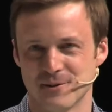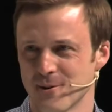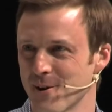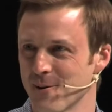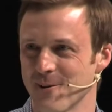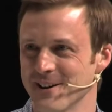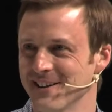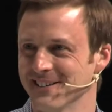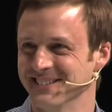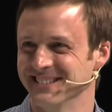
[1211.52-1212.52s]
Sure, why
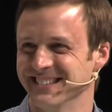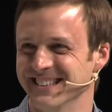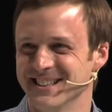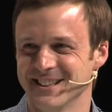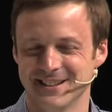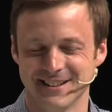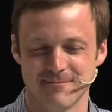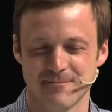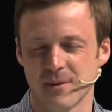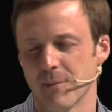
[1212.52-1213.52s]
not?
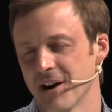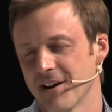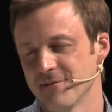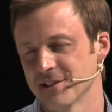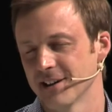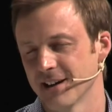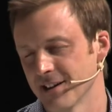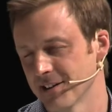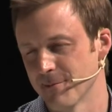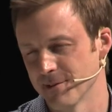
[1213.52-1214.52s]
But I obviously, it, I
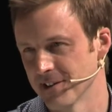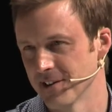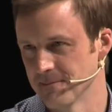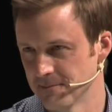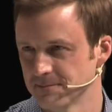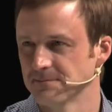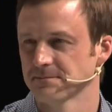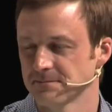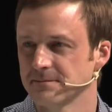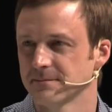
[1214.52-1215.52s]
can't comment it, on it. Is it true?
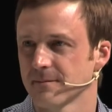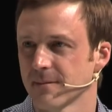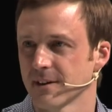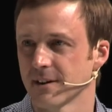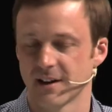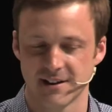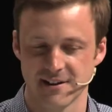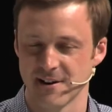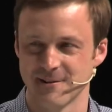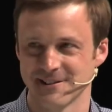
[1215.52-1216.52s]
I can't
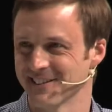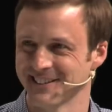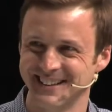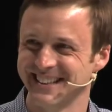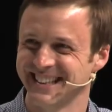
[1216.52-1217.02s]
comment on it.